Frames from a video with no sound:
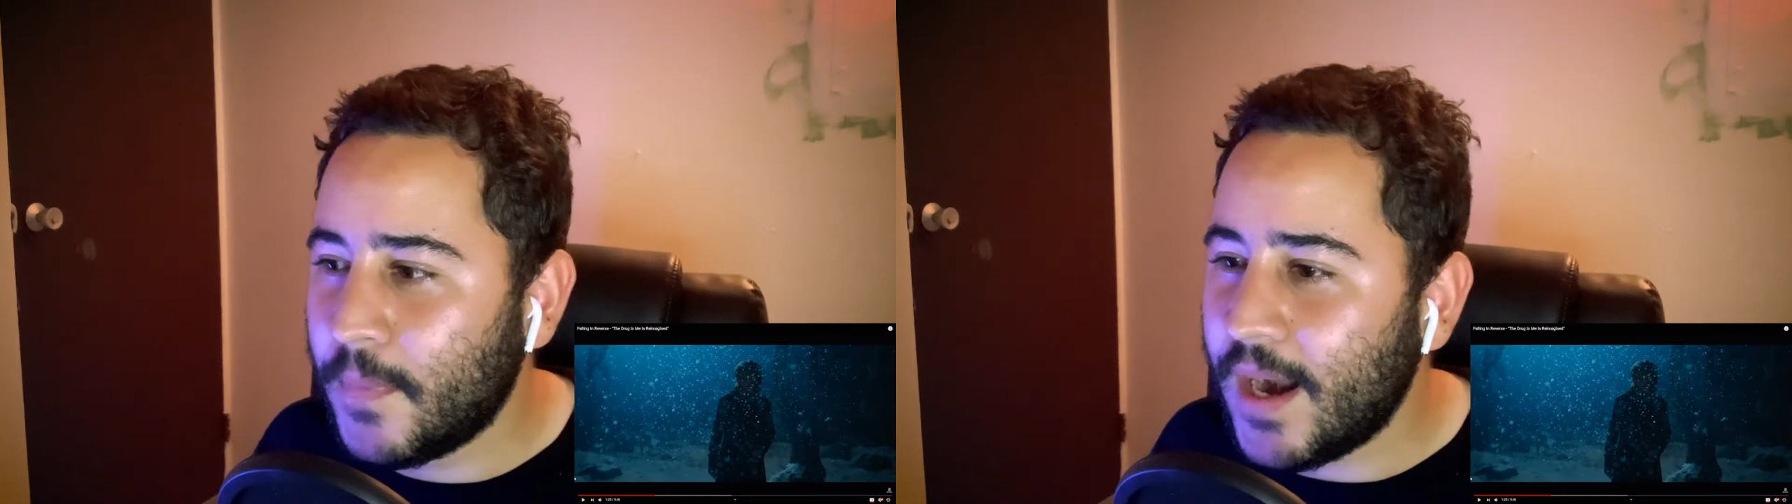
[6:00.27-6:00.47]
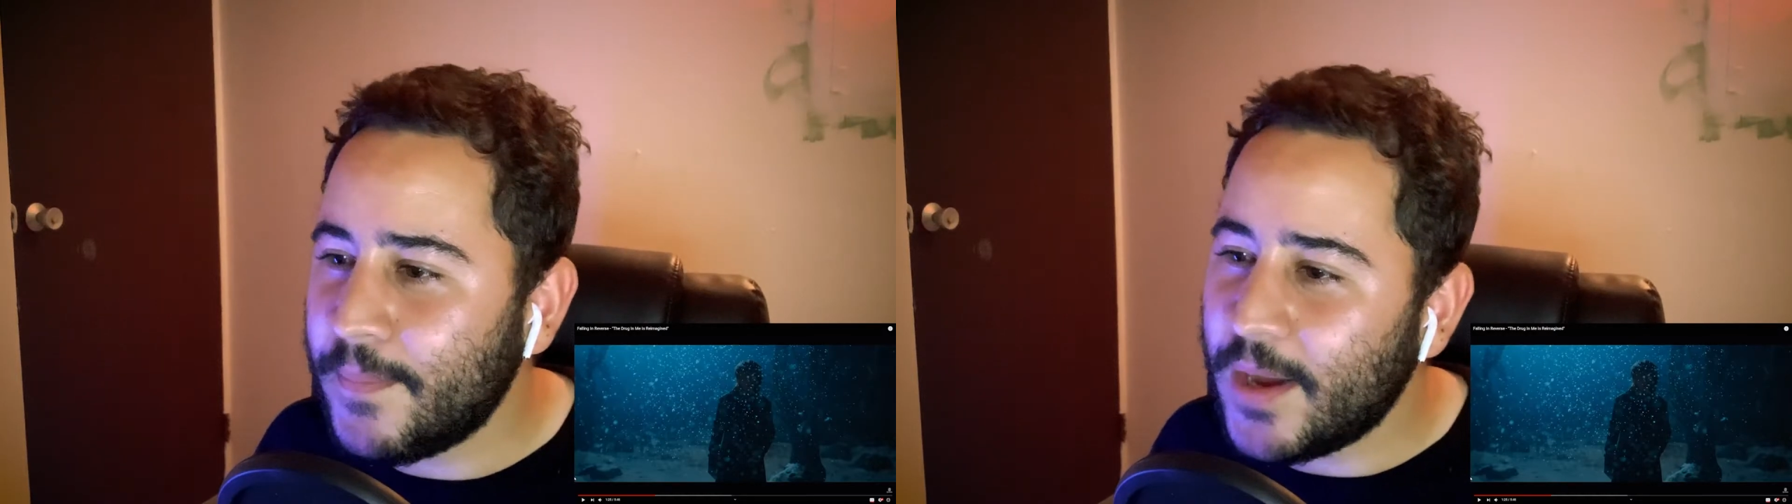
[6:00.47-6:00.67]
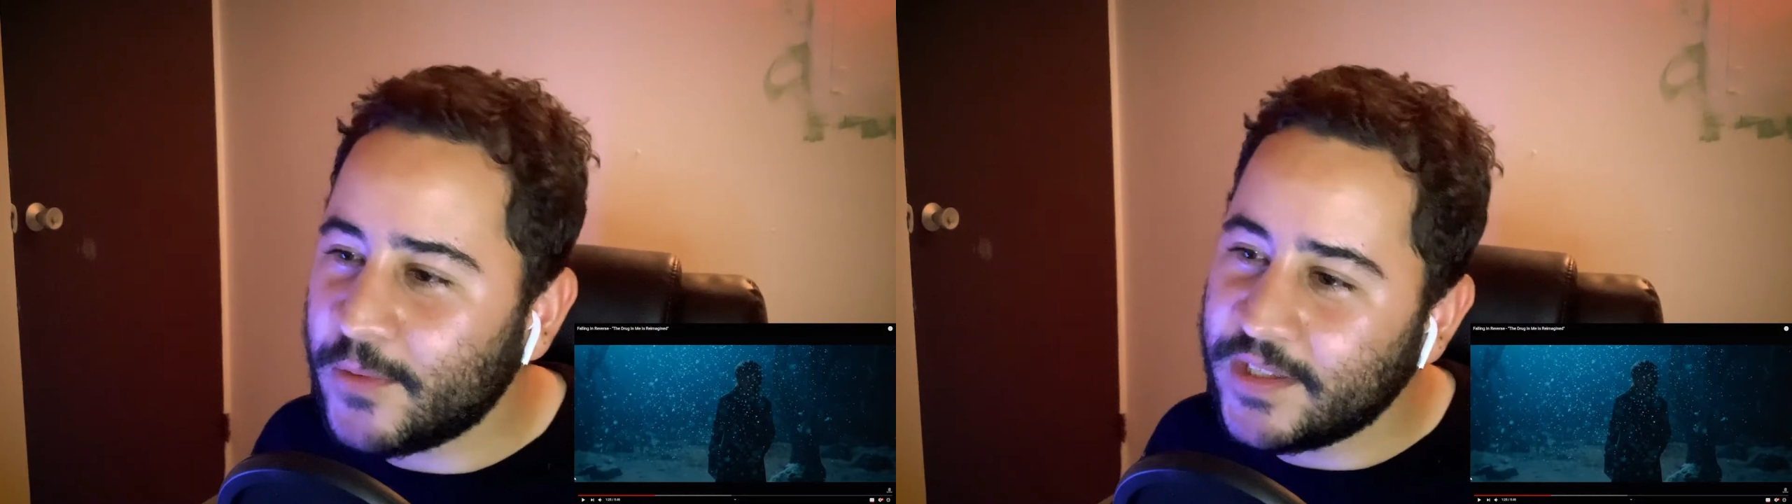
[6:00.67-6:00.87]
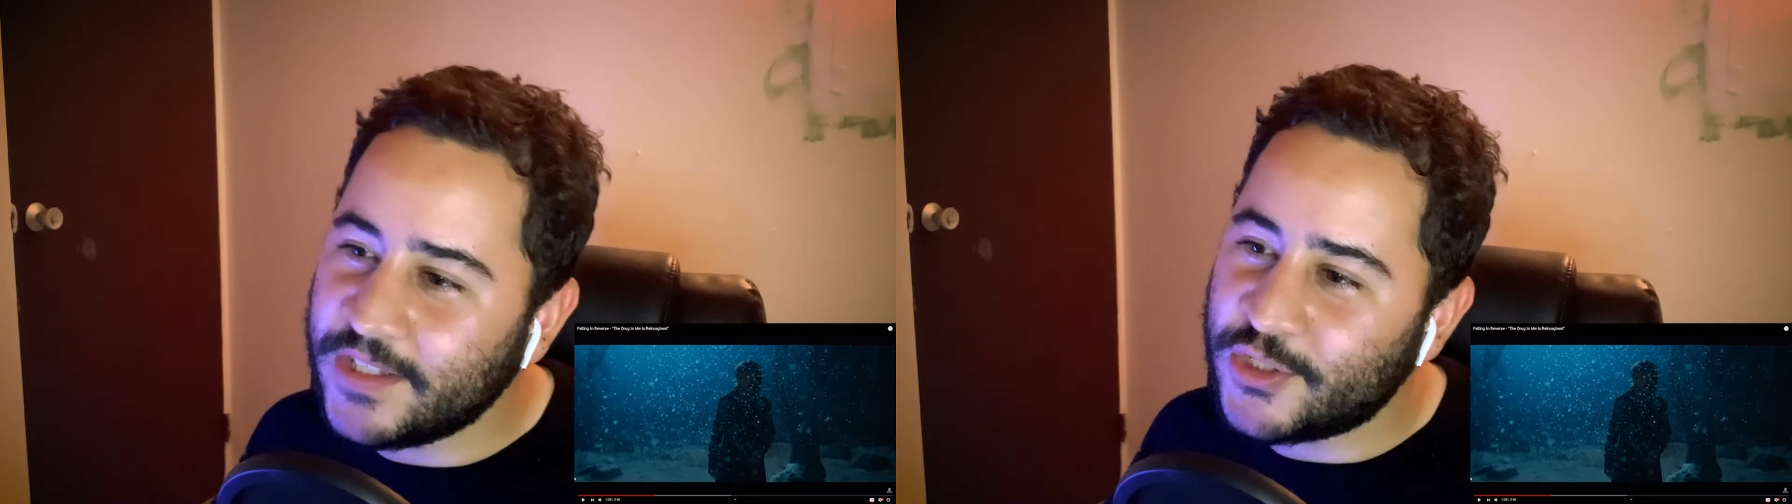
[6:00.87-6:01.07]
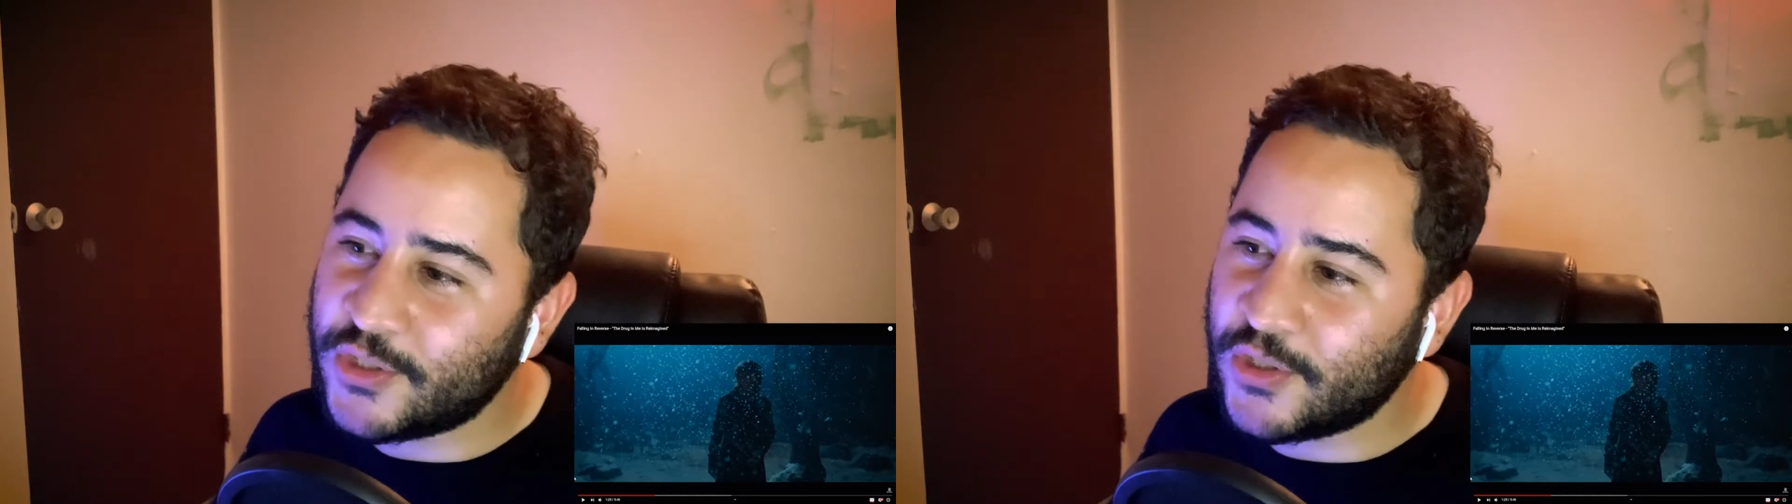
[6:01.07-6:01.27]
but I'm not
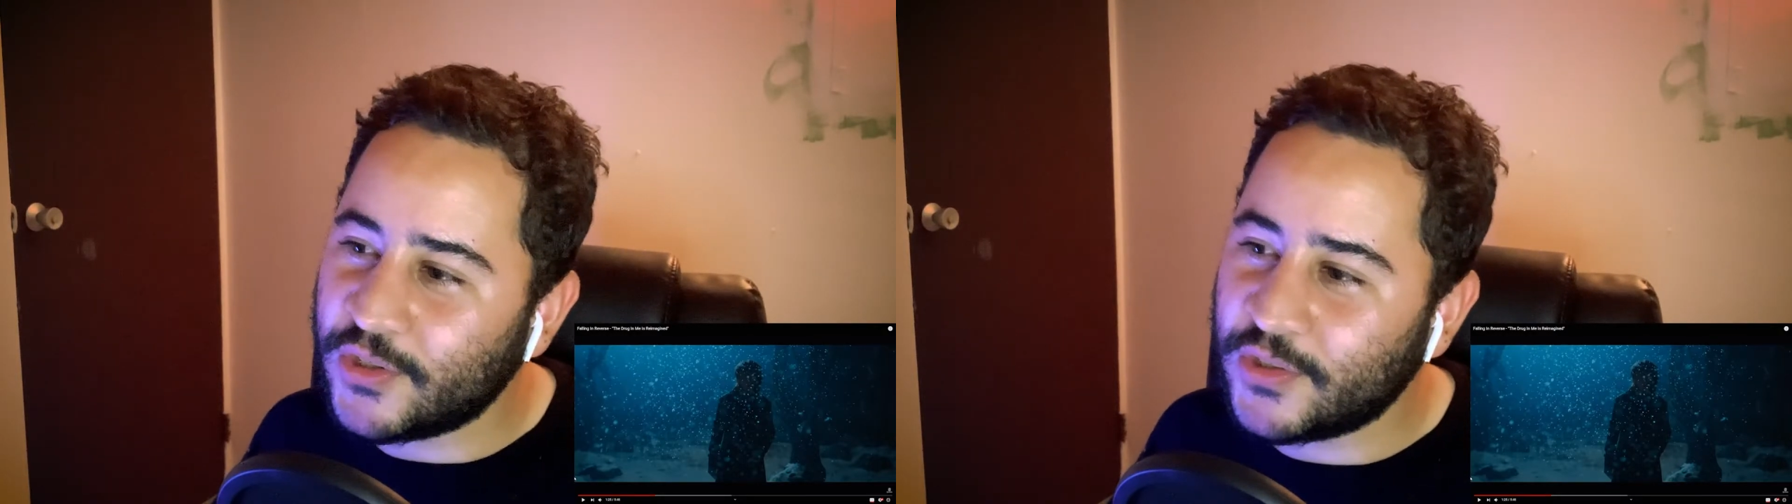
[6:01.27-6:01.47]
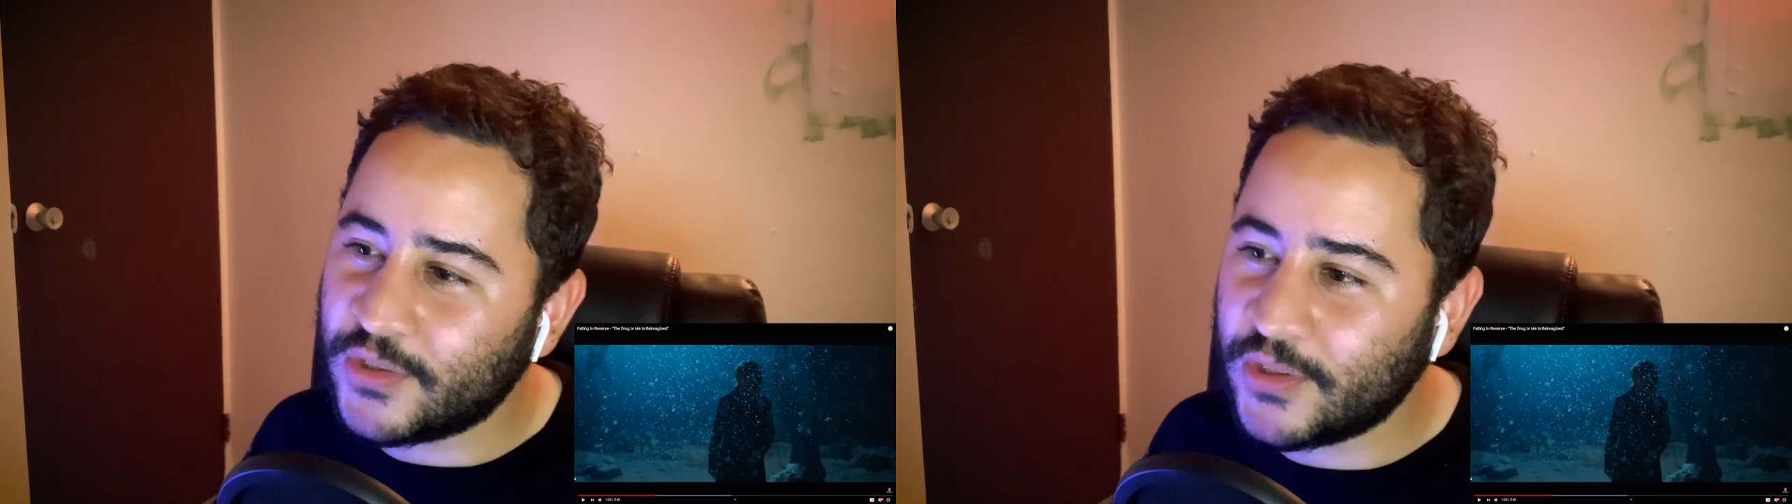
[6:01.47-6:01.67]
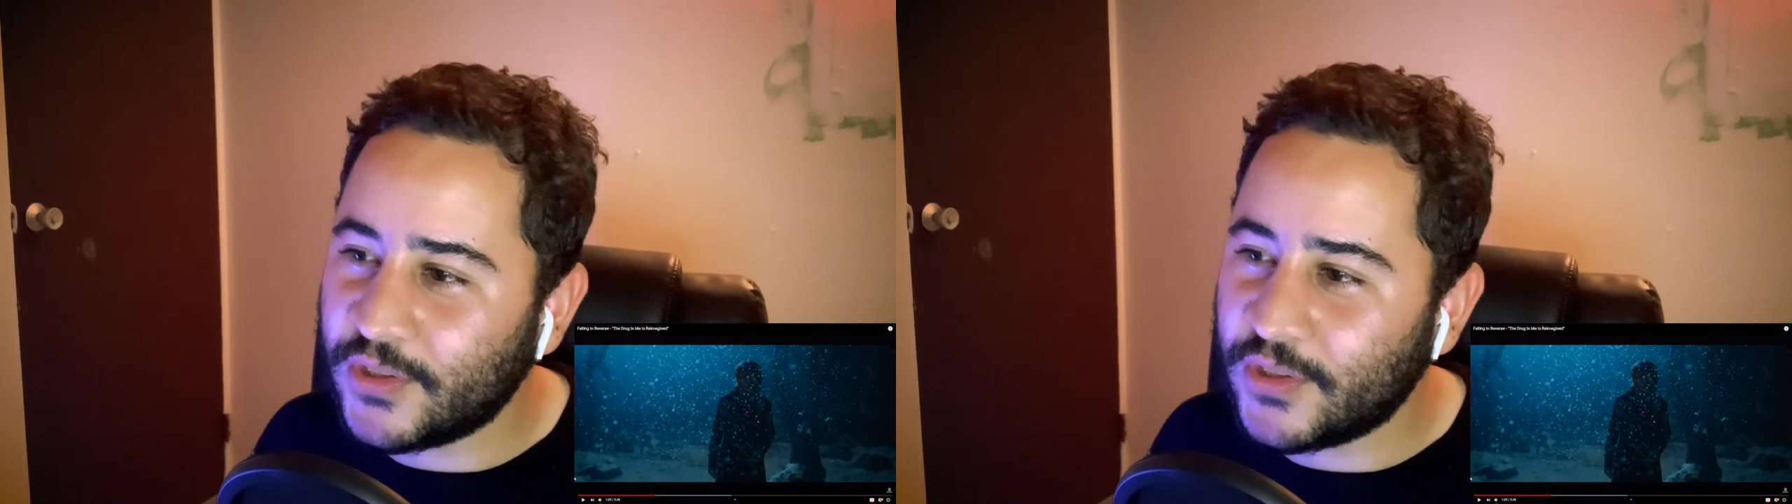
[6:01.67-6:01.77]
really sure